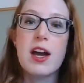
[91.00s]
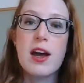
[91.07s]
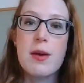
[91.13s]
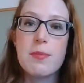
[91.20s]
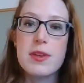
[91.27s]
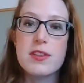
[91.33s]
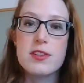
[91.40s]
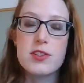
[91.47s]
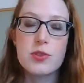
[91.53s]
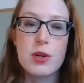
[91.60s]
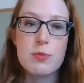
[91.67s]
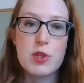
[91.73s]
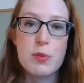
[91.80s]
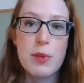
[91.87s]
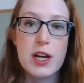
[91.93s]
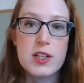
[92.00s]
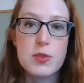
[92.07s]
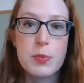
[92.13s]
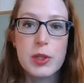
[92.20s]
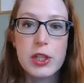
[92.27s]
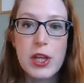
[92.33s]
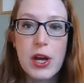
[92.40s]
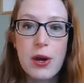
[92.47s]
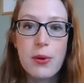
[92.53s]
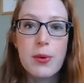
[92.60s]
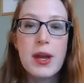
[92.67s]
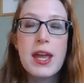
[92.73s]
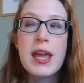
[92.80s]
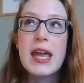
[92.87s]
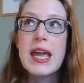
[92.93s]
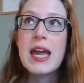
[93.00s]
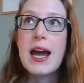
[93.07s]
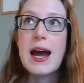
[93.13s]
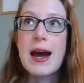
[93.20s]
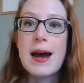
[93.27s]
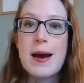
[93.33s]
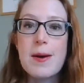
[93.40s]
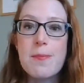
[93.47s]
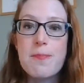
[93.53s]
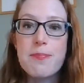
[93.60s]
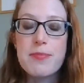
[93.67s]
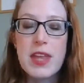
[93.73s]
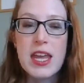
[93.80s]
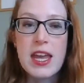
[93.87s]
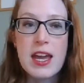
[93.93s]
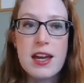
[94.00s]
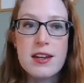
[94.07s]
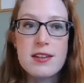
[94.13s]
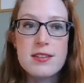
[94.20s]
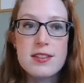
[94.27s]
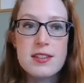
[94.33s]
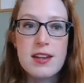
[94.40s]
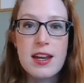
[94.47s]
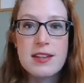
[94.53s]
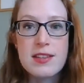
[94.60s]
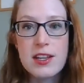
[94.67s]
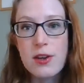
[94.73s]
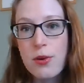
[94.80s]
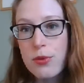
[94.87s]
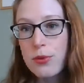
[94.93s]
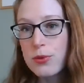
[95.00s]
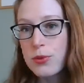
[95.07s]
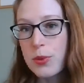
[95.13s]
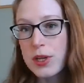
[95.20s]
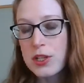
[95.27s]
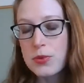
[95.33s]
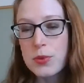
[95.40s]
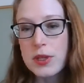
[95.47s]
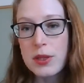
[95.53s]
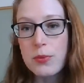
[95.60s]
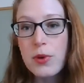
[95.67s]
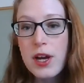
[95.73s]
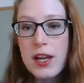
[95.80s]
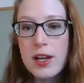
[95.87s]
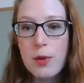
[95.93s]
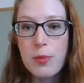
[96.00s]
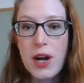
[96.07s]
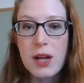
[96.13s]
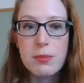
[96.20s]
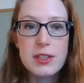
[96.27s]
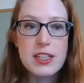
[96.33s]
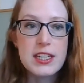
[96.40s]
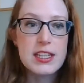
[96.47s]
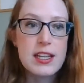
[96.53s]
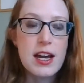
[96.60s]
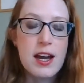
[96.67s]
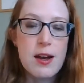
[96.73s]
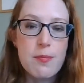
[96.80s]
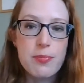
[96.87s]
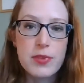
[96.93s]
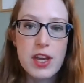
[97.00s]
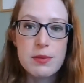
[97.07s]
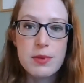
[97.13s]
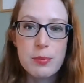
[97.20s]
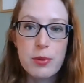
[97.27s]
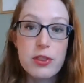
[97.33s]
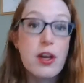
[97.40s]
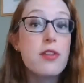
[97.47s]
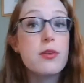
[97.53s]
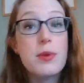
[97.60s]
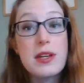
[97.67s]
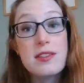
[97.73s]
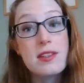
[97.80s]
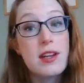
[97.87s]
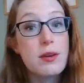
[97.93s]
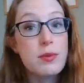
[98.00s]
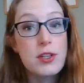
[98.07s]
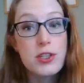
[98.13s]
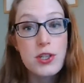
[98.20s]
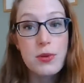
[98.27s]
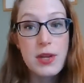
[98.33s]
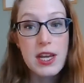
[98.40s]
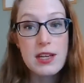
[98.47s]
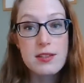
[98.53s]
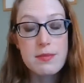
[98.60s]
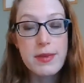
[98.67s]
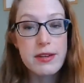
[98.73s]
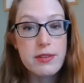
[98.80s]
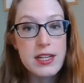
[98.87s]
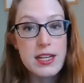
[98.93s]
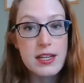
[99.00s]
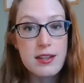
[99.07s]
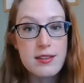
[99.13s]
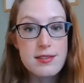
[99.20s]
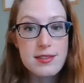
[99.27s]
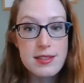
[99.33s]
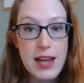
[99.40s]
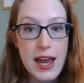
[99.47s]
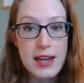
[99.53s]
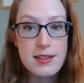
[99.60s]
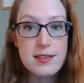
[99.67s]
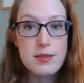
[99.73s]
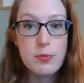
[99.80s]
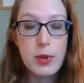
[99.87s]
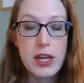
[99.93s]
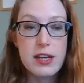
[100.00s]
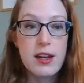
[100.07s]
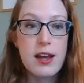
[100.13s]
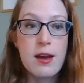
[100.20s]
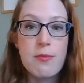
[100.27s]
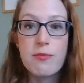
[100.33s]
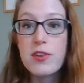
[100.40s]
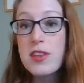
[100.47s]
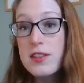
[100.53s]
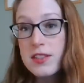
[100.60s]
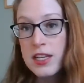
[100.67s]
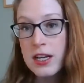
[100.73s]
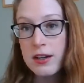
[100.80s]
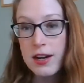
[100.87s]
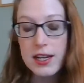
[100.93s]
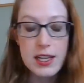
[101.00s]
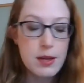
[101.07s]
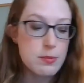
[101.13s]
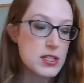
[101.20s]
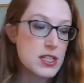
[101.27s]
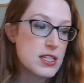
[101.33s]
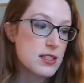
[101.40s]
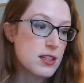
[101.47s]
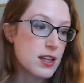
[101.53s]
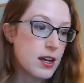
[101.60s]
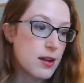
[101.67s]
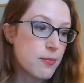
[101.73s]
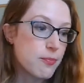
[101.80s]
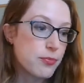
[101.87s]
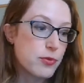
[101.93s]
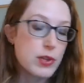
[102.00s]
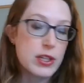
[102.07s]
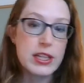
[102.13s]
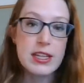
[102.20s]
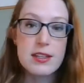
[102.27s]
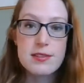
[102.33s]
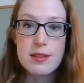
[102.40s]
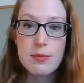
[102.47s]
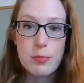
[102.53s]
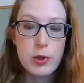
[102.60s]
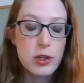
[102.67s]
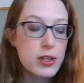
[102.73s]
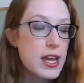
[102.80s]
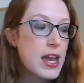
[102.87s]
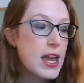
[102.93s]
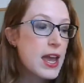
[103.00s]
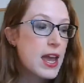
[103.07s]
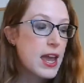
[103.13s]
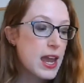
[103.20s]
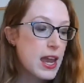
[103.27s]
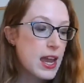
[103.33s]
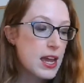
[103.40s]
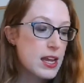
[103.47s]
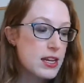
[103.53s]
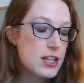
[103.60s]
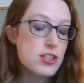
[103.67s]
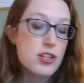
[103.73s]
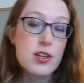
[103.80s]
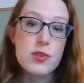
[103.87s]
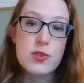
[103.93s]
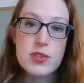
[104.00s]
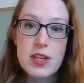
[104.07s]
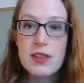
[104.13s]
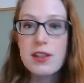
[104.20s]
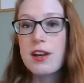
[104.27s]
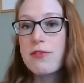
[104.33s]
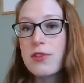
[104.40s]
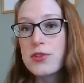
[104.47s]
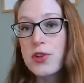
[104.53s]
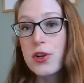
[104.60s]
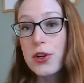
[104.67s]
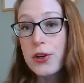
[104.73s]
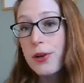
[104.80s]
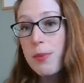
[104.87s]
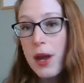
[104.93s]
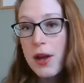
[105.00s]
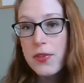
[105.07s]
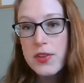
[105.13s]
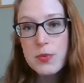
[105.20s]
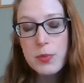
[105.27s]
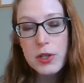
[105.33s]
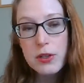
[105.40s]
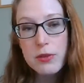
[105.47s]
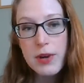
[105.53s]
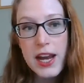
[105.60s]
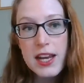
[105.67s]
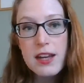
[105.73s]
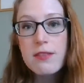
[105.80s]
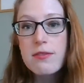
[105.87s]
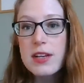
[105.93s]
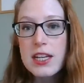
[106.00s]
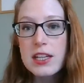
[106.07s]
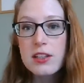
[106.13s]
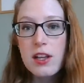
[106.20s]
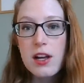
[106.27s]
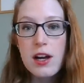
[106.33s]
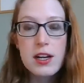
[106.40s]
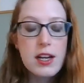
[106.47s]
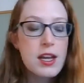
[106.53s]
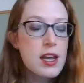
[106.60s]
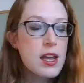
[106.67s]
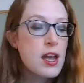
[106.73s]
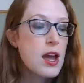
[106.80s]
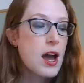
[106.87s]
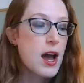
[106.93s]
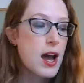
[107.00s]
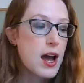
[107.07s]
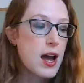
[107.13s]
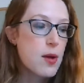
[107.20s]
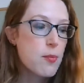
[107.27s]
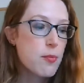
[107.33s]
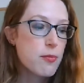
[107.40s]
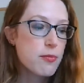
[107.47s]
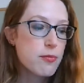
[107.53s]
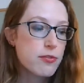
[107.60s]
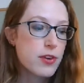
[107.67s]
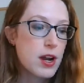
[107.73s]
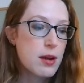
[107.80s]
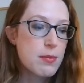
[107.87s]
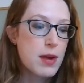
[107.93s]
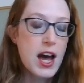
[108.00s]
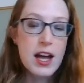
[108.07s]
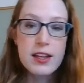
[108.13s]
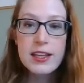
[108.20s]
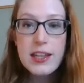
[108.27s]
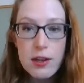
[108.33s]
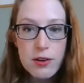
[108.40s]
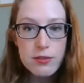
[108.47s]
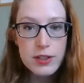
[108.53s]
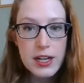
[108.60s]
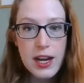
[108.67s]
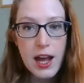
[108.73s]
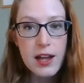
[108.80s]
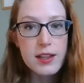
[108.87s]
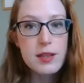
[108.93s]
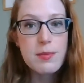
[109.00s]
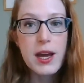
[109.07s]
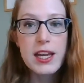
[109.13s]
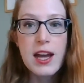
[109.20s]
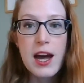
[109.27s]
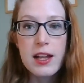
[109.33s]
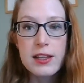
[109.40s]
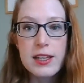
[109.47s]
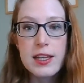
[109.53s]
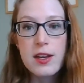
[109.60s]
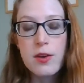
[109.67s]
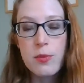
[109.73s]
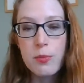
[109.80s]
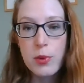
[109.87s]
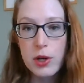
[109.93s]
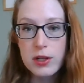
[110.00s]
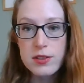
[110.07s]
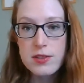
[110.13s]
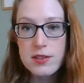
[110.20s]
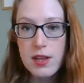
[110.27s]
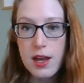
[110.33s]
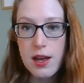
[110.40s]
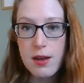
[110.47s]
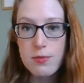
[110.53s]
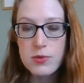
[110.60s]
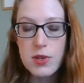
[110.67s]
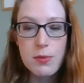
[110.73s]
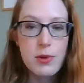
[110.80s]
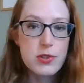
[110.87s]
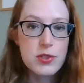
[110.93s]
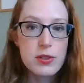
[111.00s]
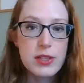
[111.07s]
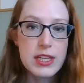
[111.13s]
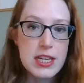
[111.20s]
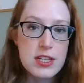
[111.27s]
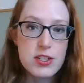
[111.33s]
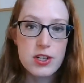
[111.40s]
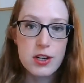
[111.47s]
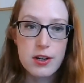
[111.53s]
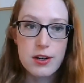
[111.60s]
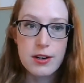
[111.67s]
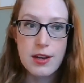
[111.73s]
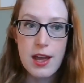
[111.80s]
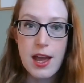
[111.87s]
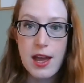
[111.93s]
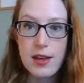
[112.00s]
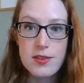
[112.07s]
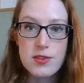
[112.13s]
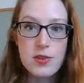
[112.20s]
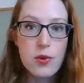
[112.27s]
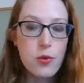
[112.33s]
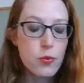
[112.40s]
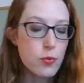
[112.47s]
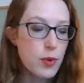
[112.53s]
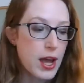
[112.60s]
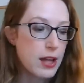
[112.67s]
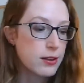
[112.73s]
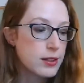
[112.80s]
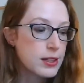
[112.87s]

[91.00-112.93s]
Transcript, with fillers: in the description box below. And as I go through 2021, I'll probably come up with other ways that I want to showcase my reading stats. But for this year, I kept it really simple. And I should also say that I first heard about this Book Riot reading log from Holly over at Holly by Golly Books. So I'm also linking to her as well.